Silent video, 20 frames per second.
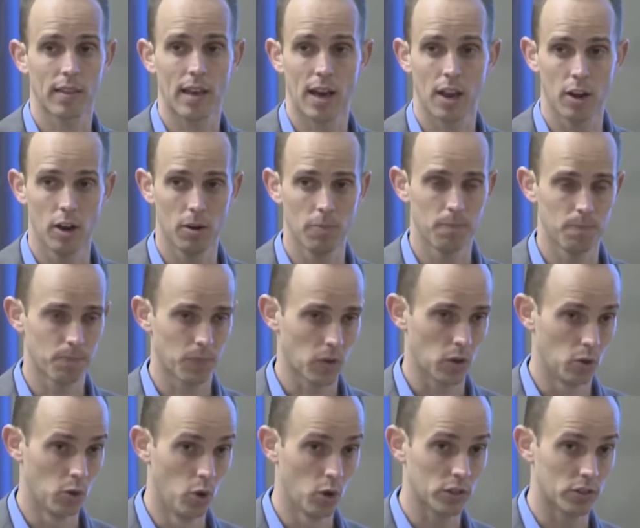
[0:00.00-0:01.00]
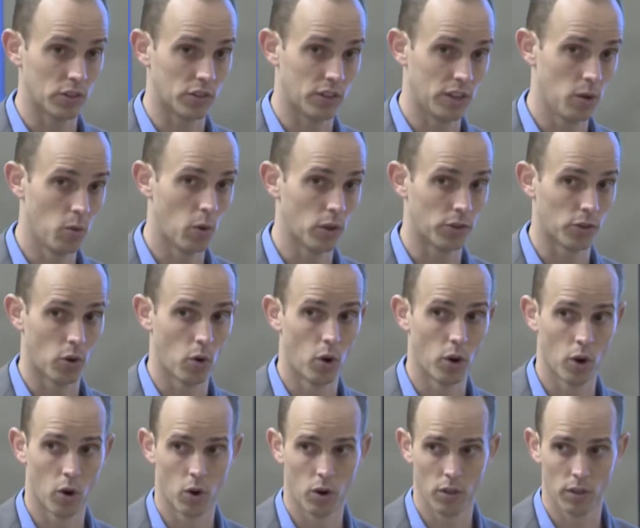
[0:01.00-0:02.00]
that up, look to see what's
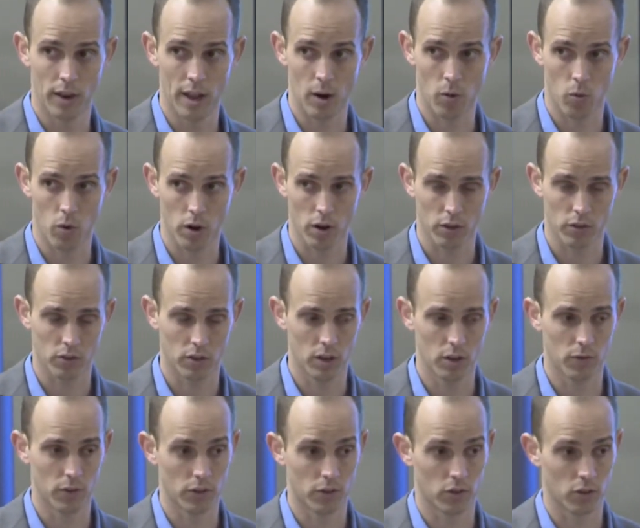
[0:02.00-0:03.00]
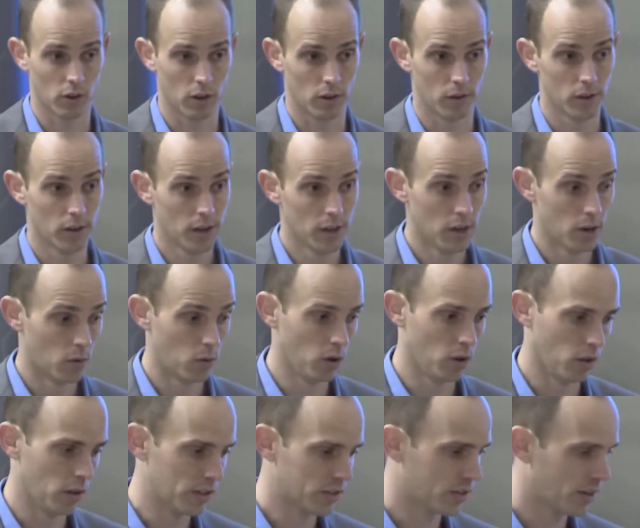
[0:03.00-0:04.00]
going on in the network, see if it's uh,
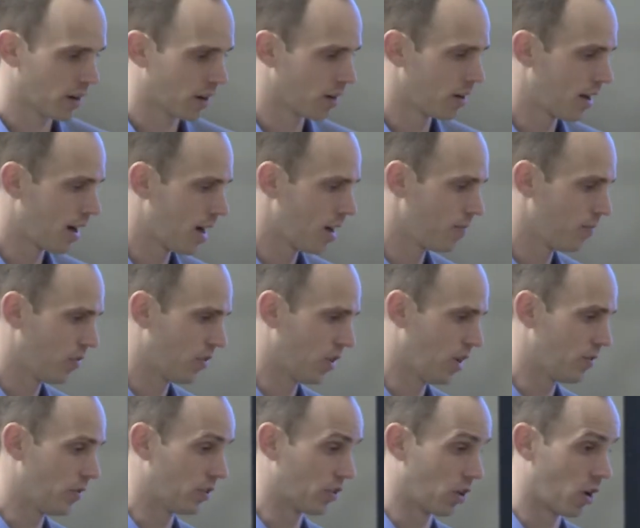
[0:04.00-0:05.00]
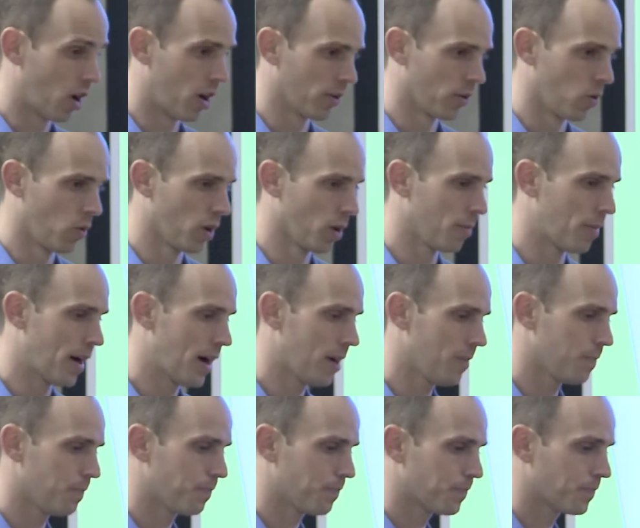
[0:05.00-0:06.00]
realistic or not, see if it's an ongoing
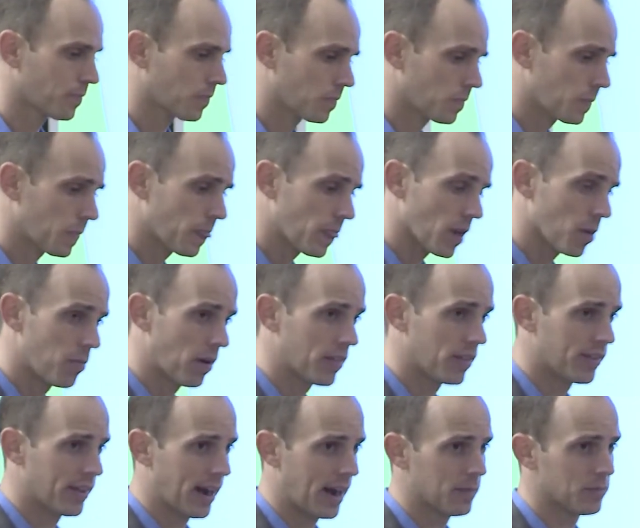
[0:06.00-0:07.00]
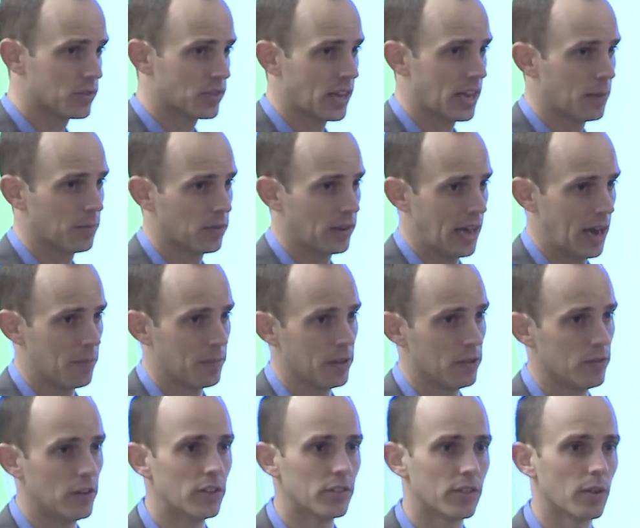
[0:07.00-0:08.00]
bot, by the timestamps and how many
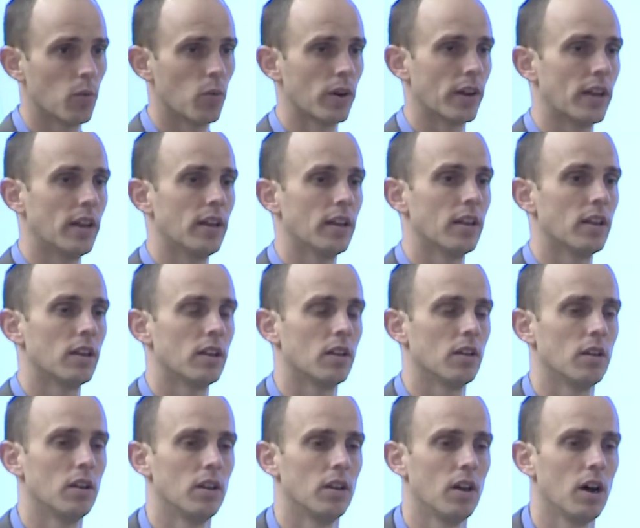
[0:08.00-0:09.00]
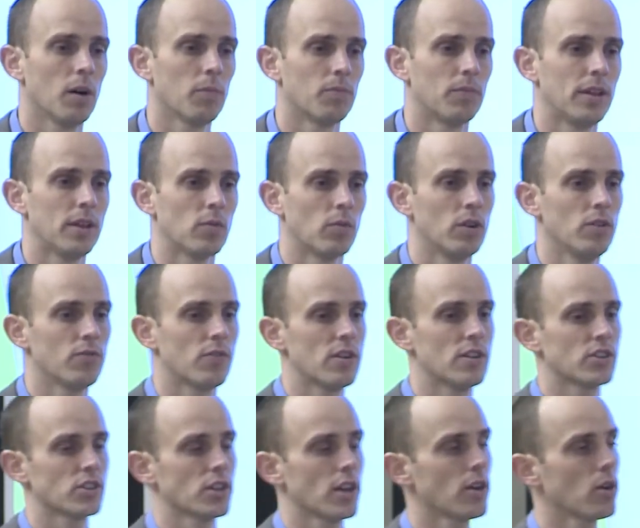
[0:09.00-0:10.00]
events that we're getting in, a, in an update
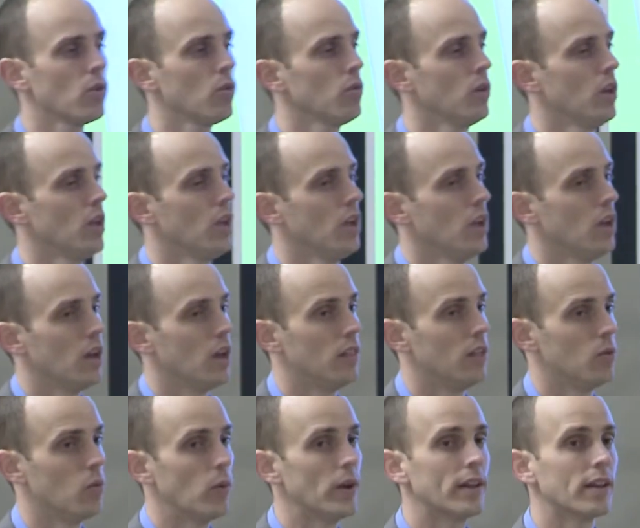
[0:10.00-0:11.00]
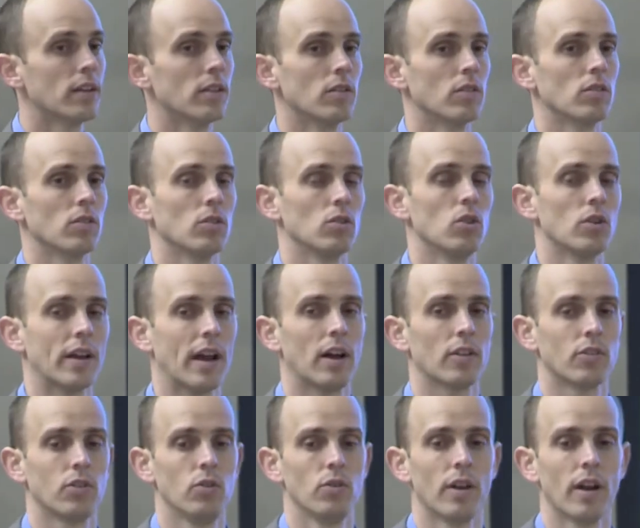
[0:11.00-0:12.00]
refresh cycle, and then we can look
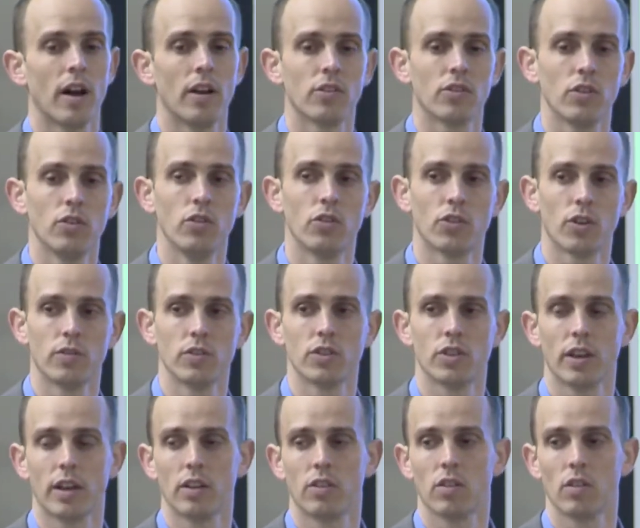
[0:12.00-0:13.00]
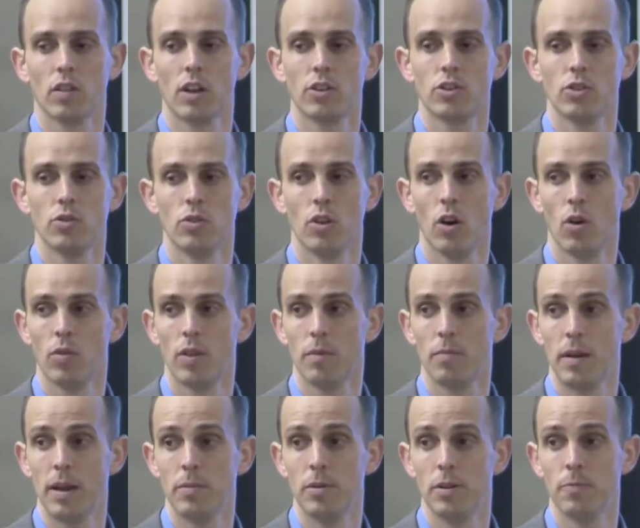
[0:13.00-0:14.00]
out to you guys, send you service tickets, and let you know
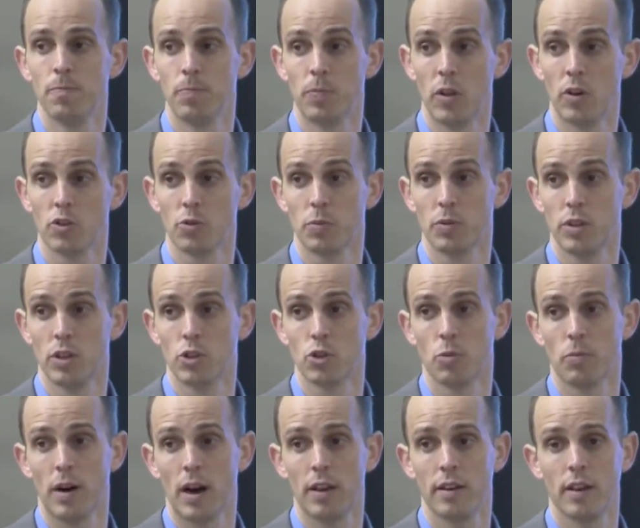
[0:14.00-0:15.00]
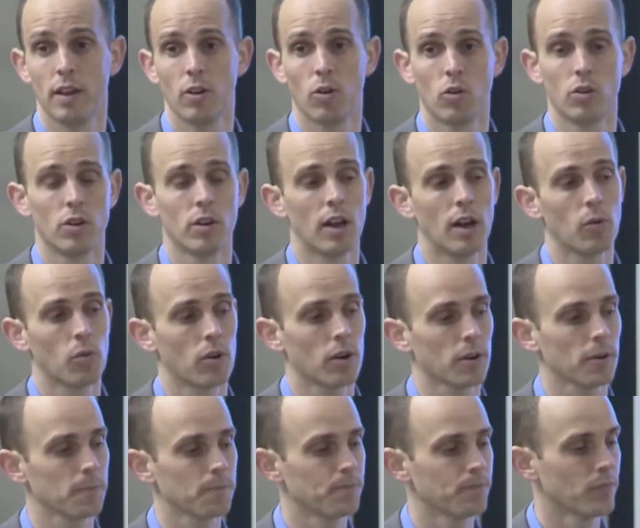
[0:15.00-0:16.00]
that maybe there's a potential botnet on your
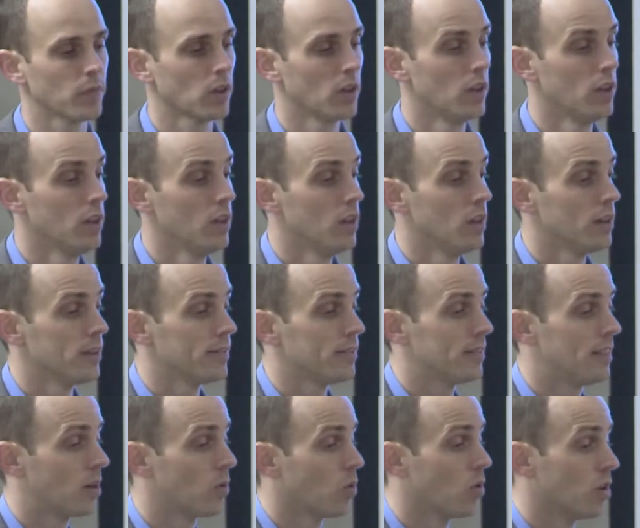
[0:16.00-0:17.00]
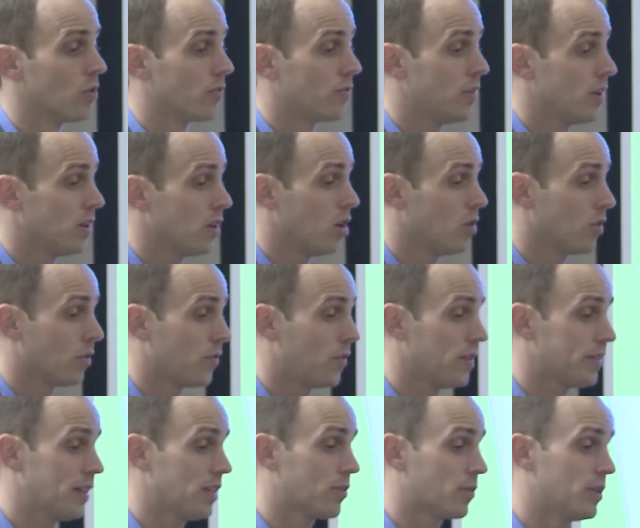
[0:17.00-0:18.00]
network. There were fit, over
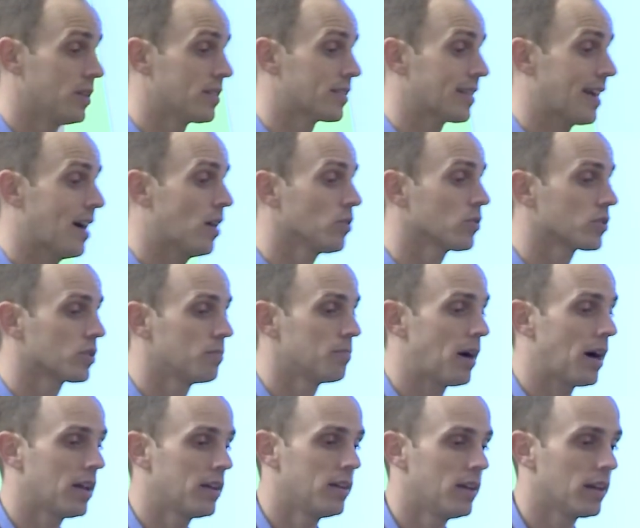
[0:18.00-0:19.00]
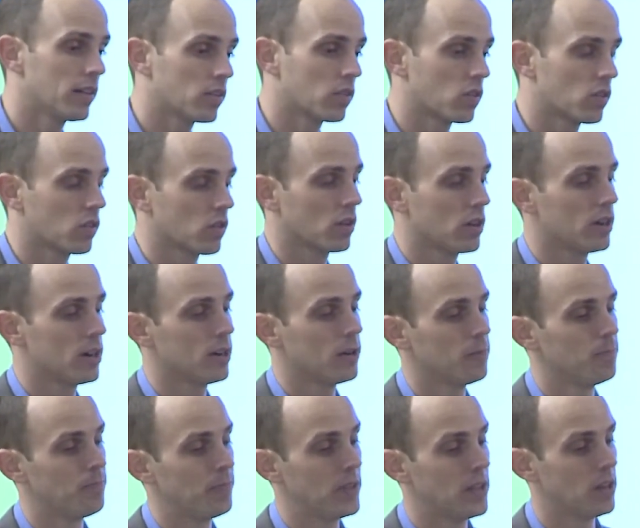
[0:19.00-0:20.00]
53,000 botnets
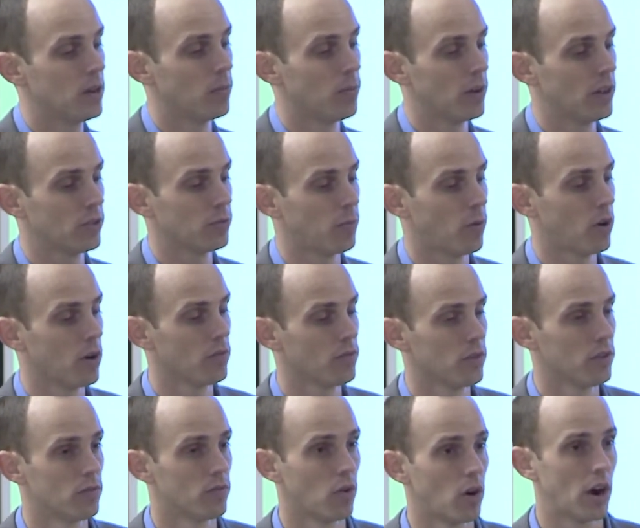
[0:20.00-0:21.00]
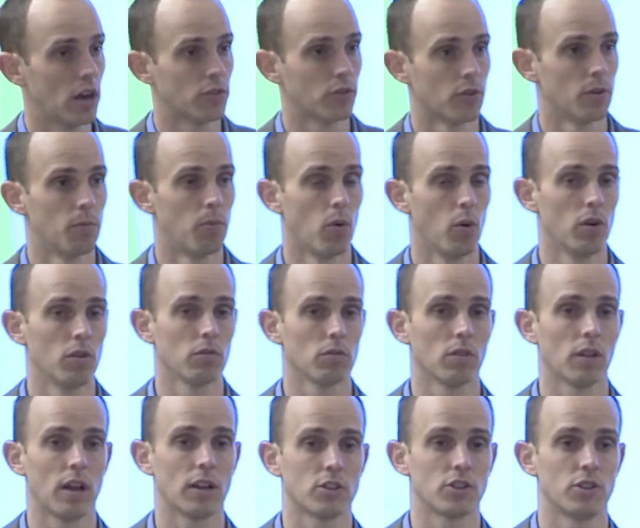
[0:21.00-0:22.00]
um, as part of the Verizon report
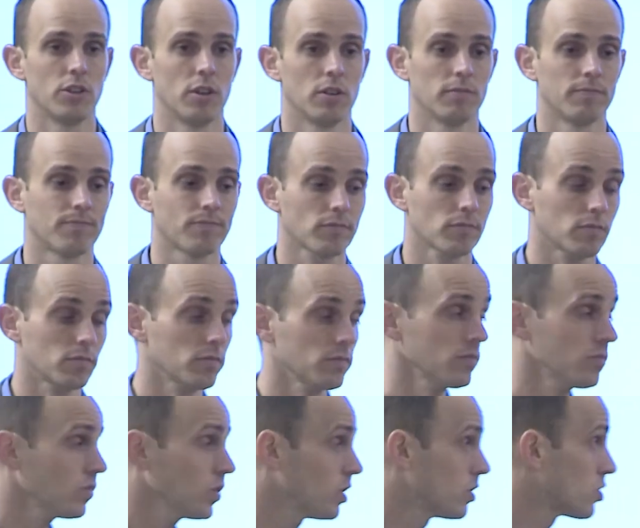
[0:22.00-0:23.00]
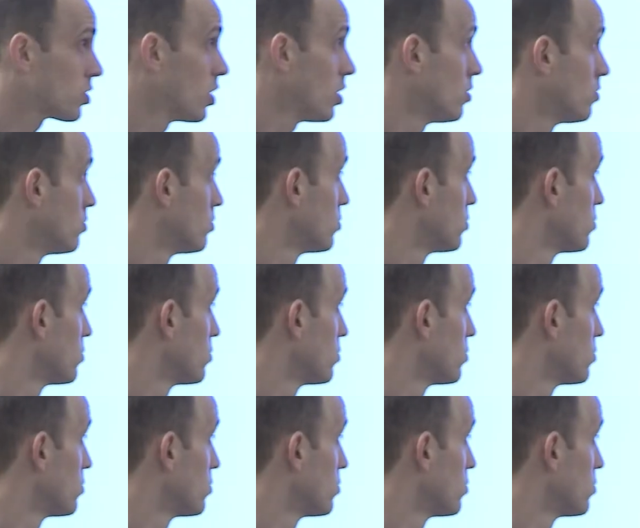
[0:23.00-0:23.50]
last year. So